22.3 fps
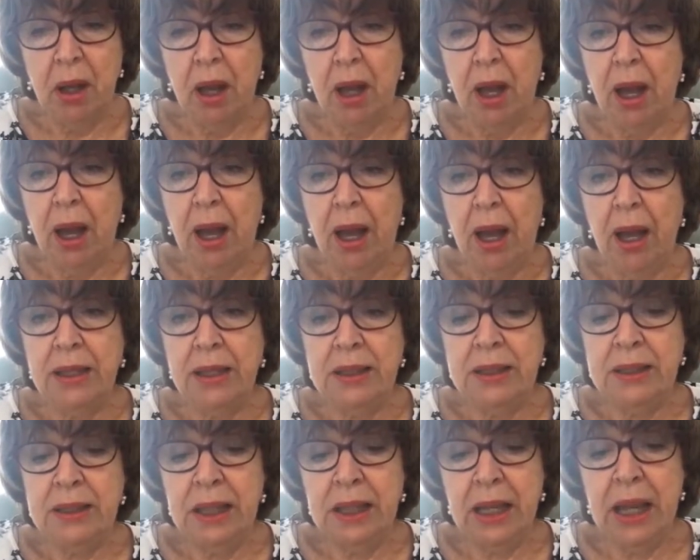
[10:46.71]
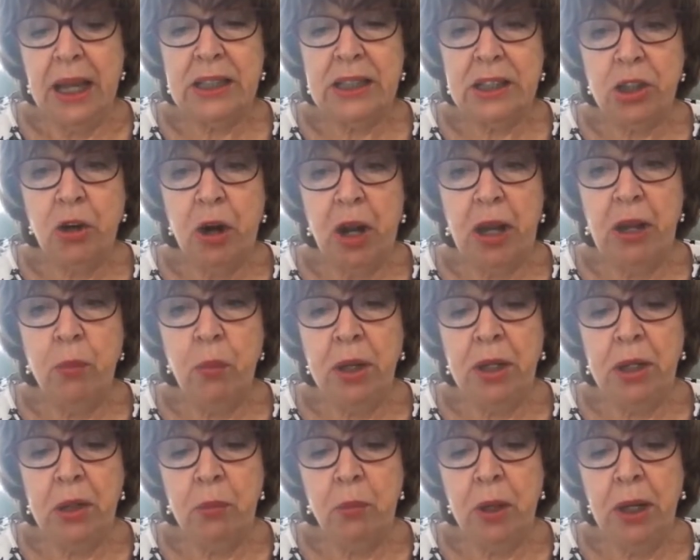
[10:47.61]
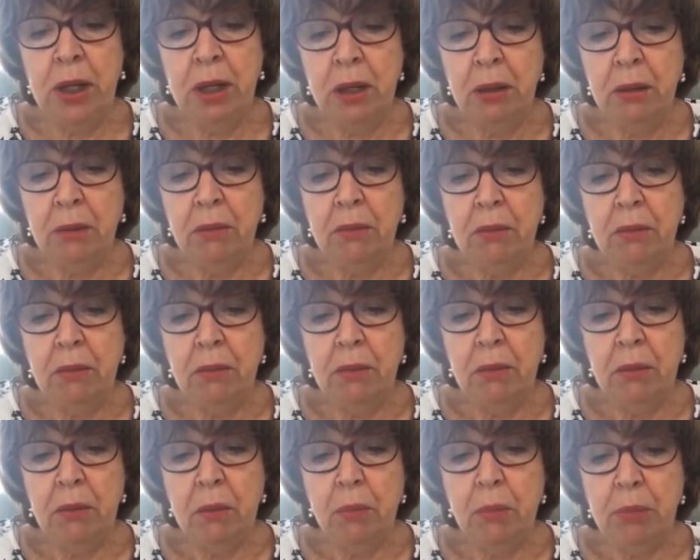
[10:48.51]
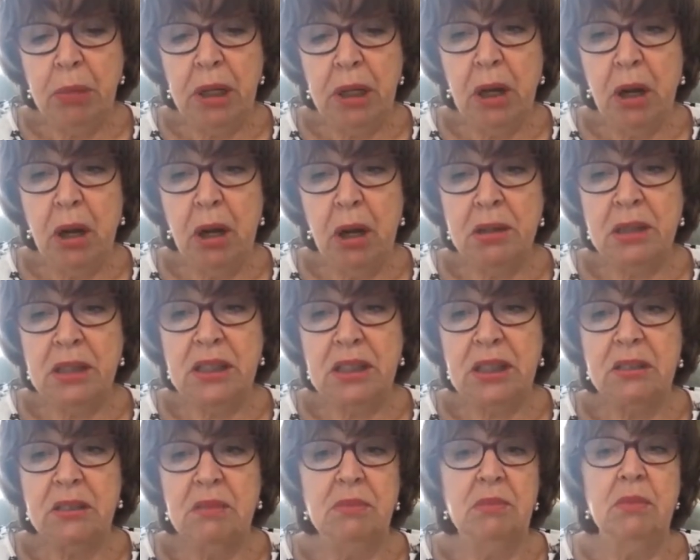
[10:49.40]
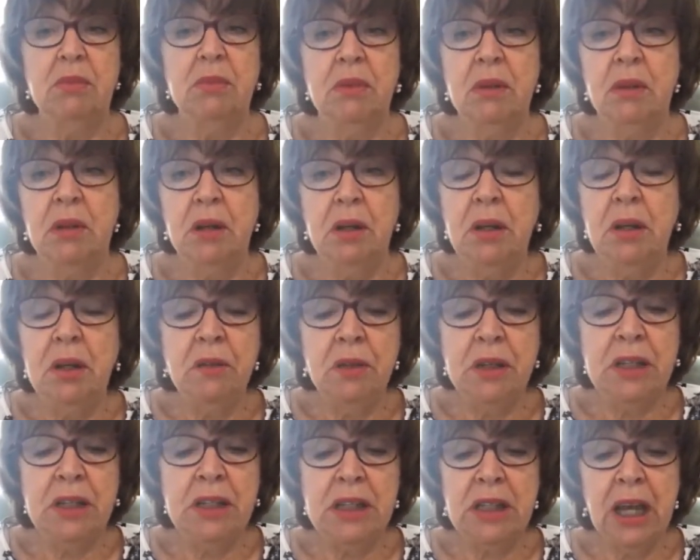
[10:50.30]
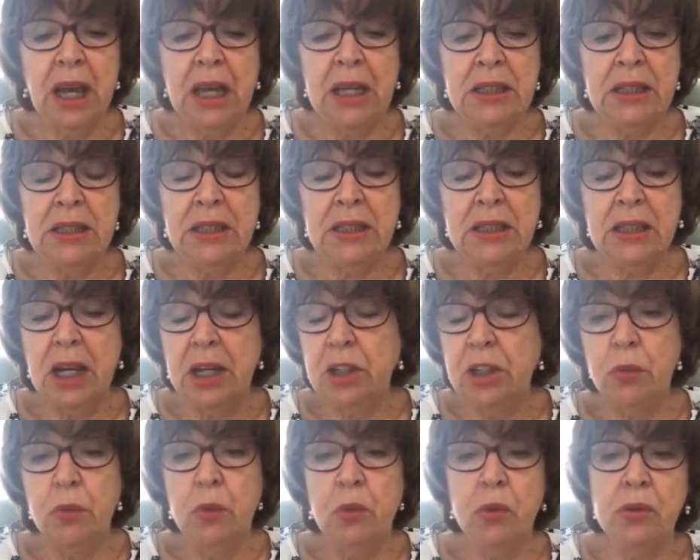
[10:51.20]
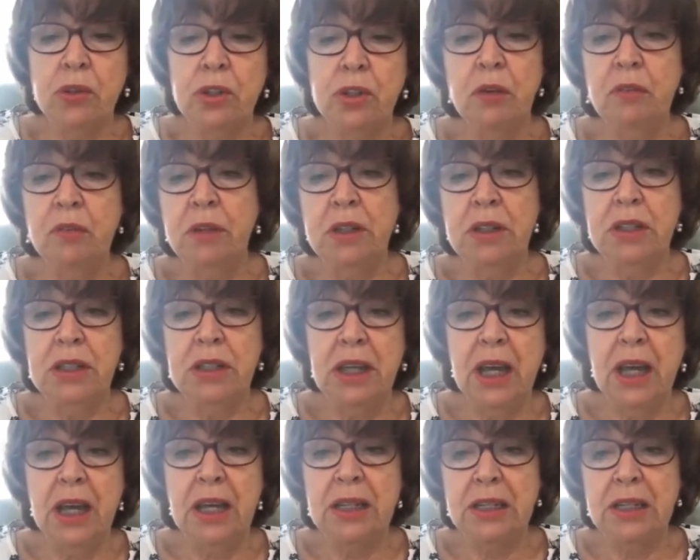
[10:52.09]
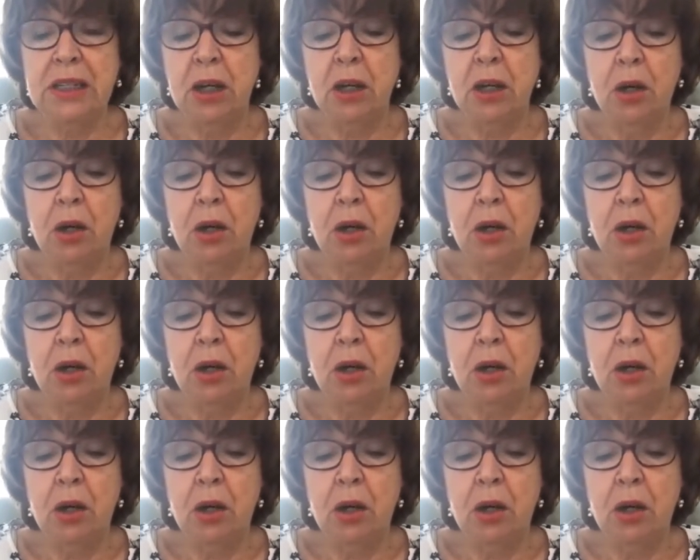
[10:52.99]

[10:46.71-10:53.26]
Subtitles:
and it's great when you win, because you vindicated, and you also vindicate.